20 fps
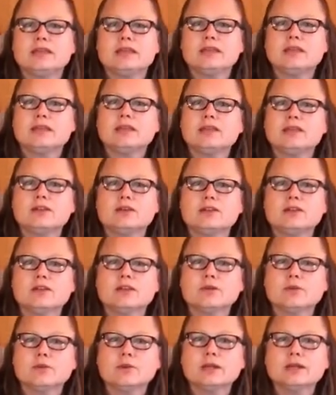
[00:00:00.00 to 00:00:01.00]
and getting all
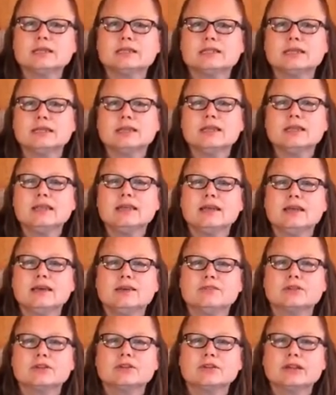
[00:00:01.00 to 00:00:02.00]
your work done.
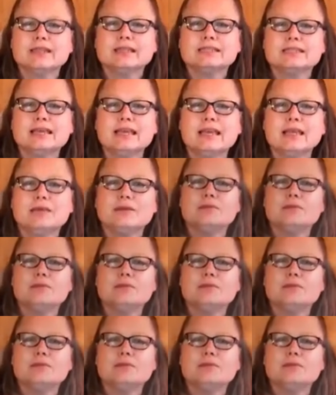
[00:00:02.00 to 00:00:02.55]
Have a great day.